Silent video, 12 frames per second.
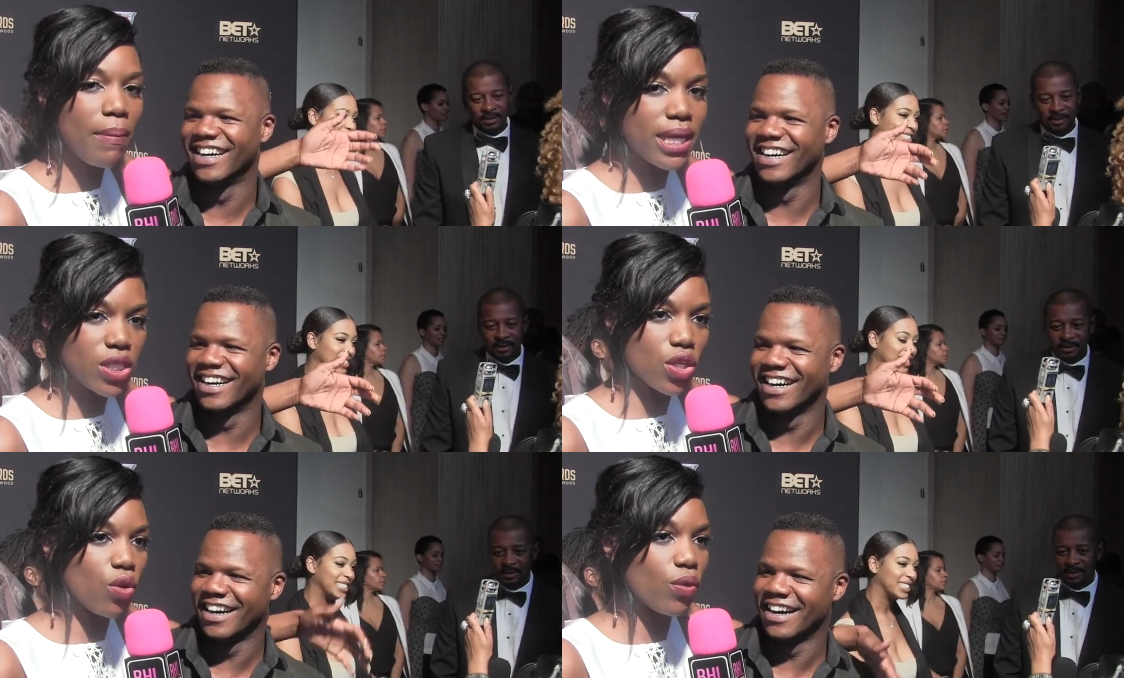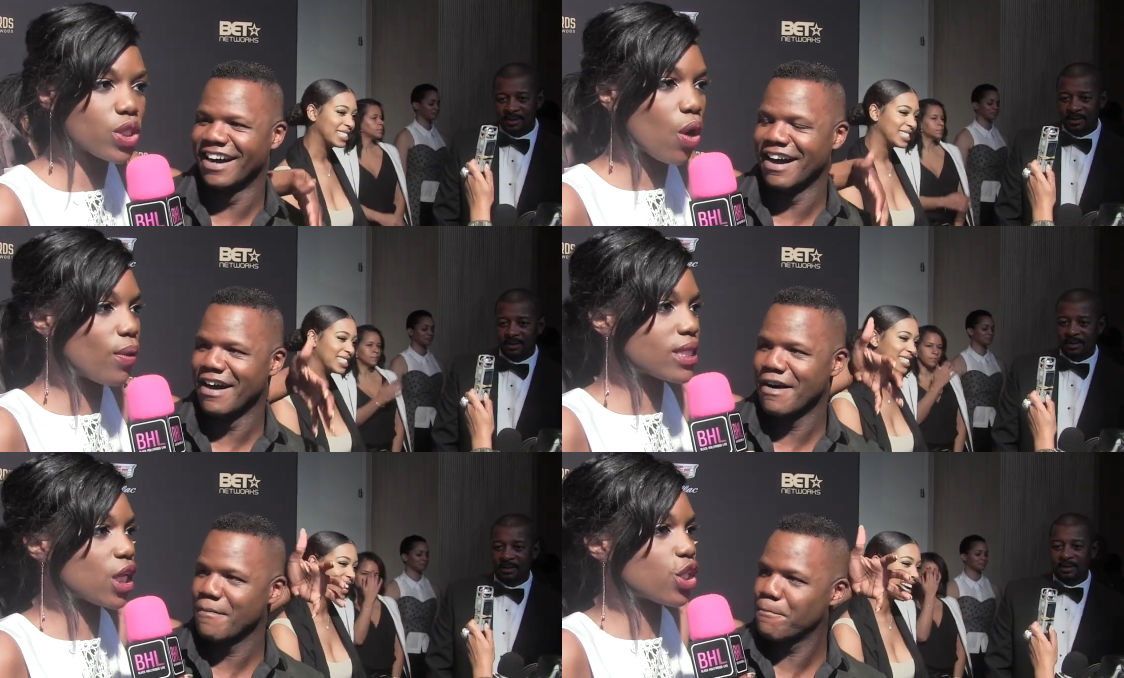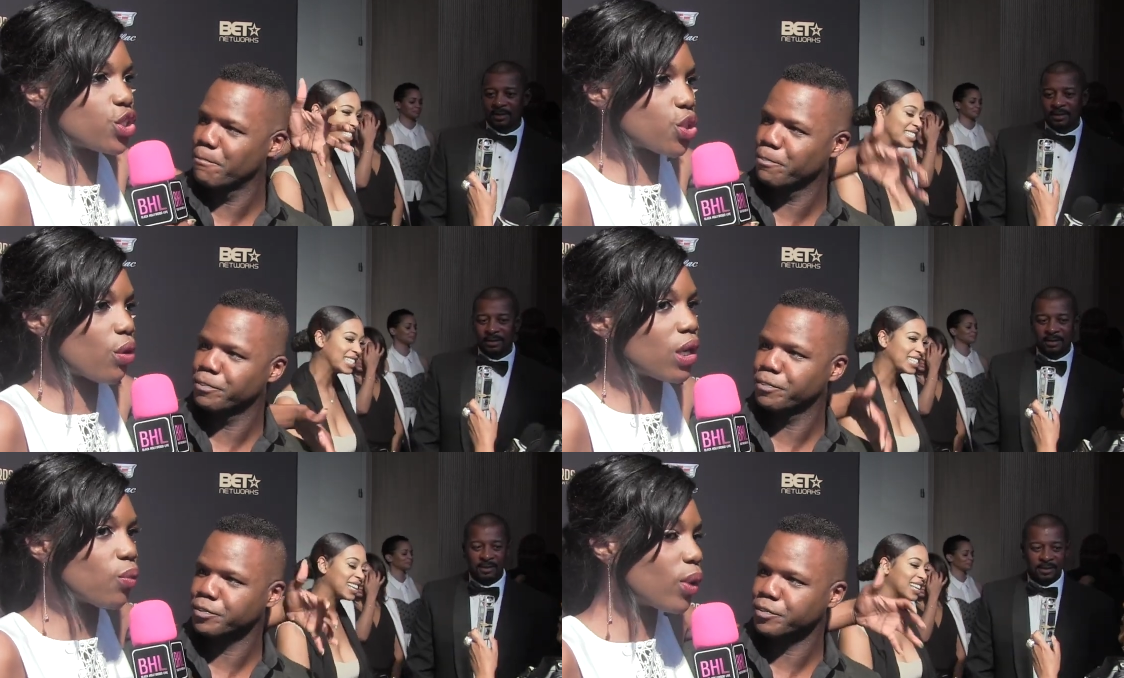Speaker 1: time I see you, it's always like a
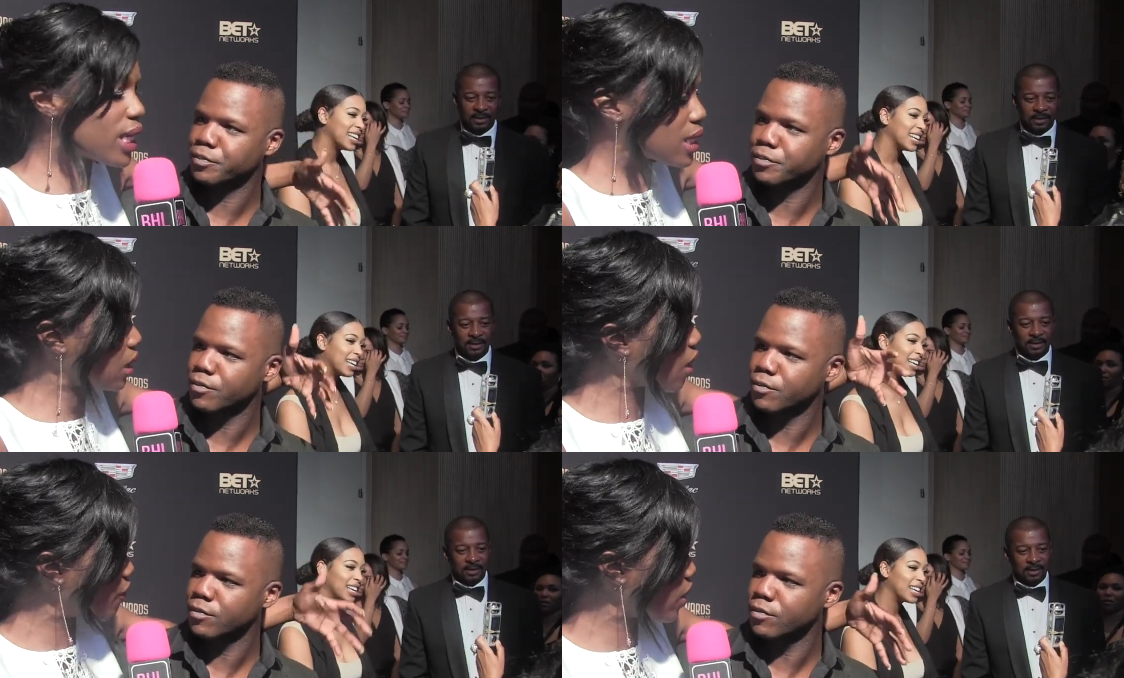joy. What is it that